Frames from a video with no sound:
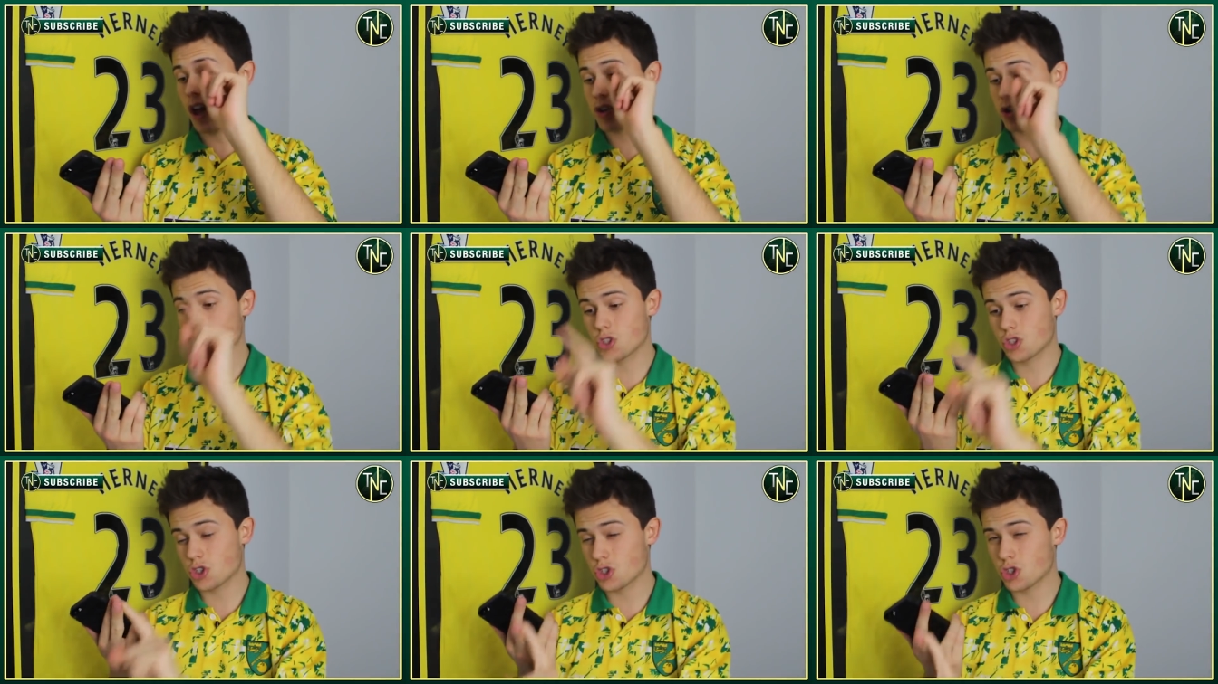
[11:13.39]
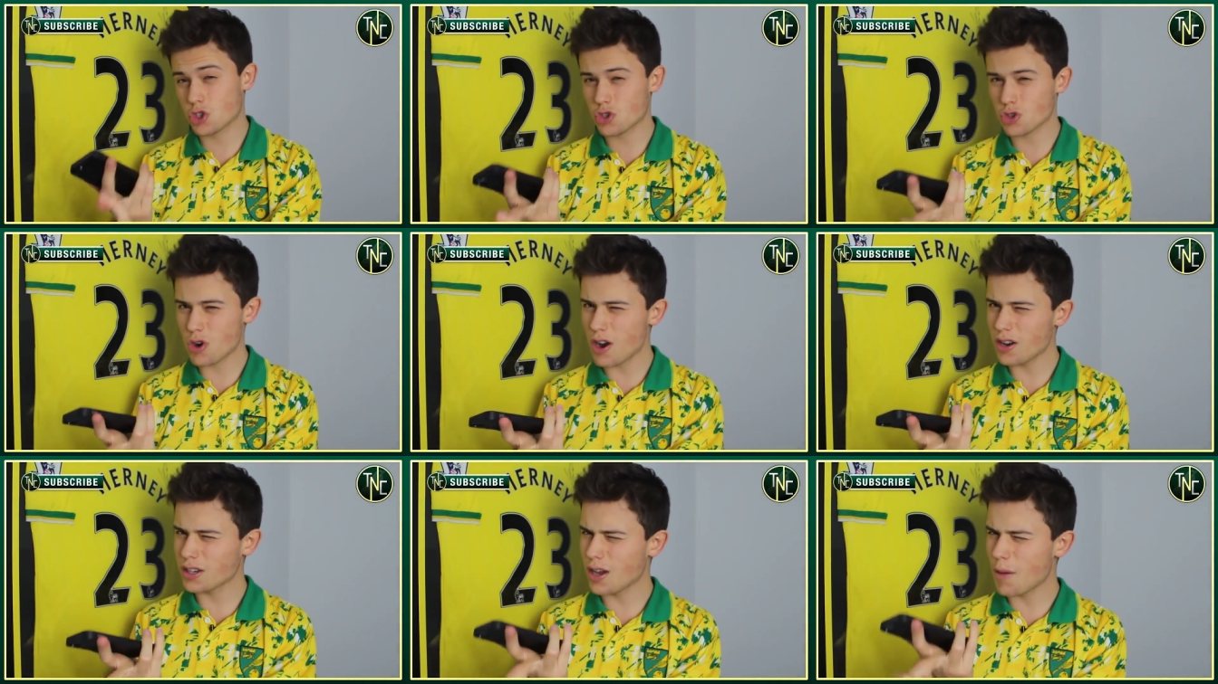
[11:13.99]
A
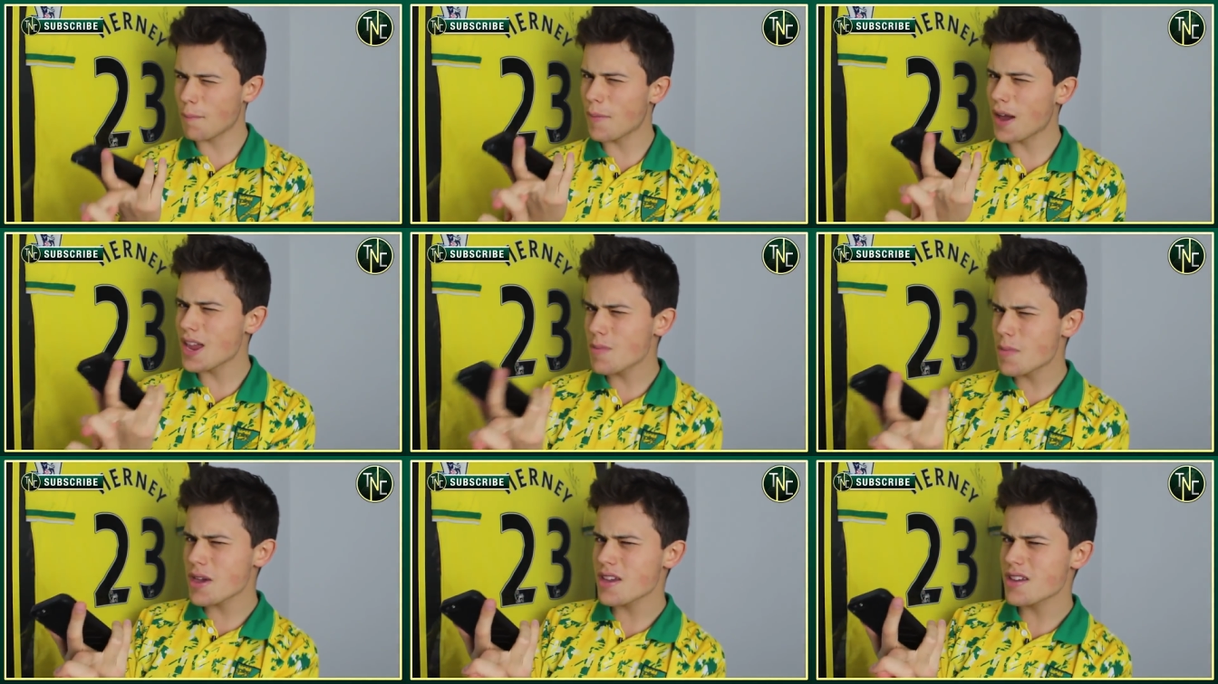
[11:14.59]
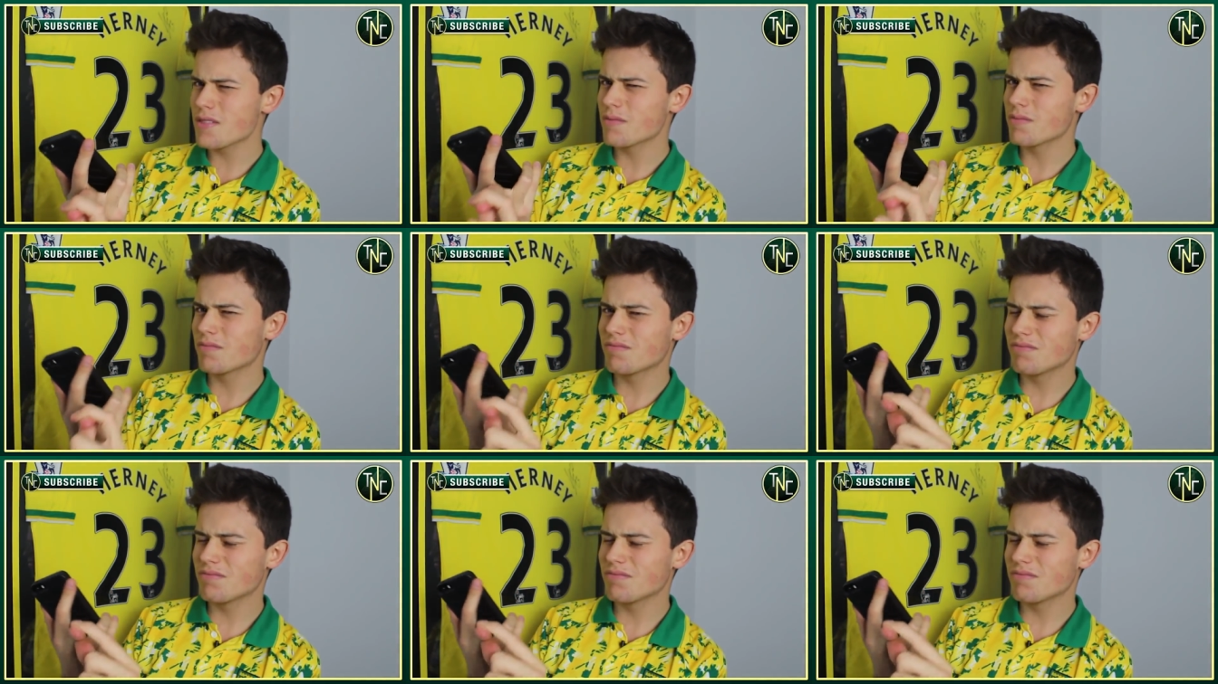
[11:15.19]
striker, maybe?